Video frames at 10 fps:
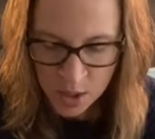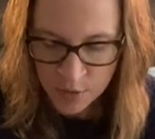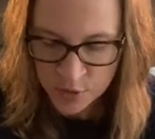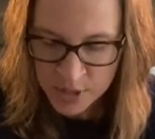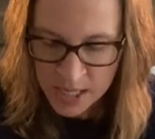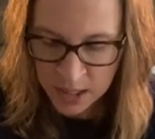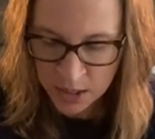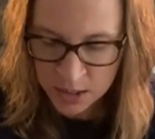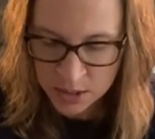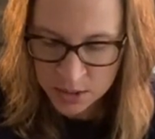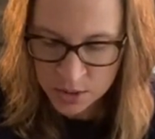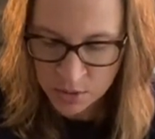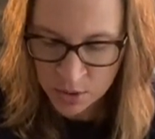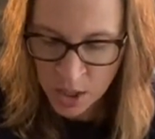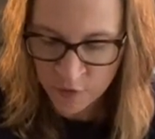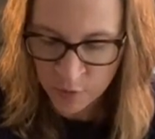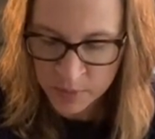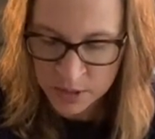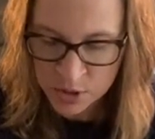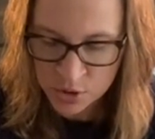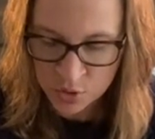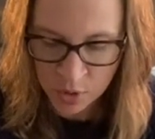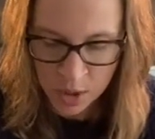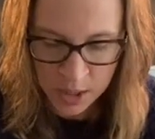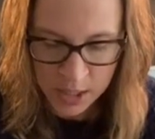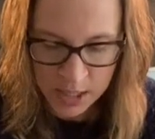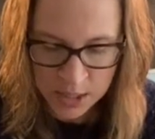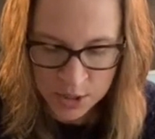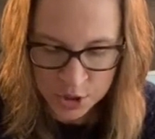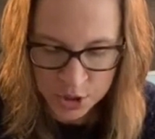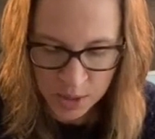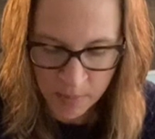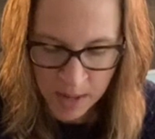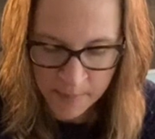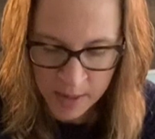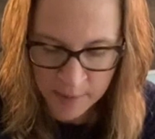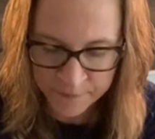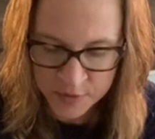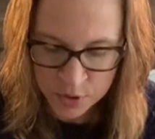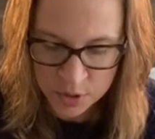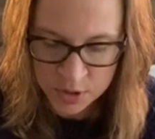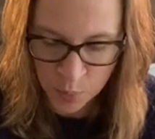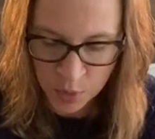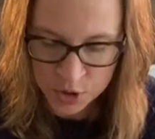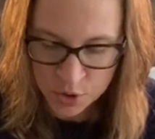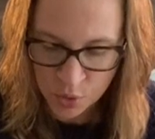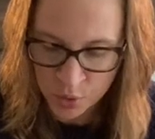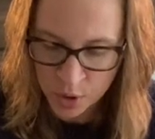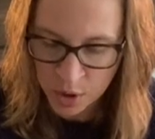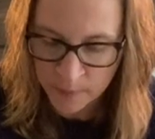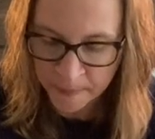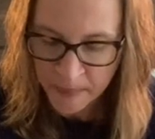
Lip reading: They're taking it to the government store in Chamama, someone told her.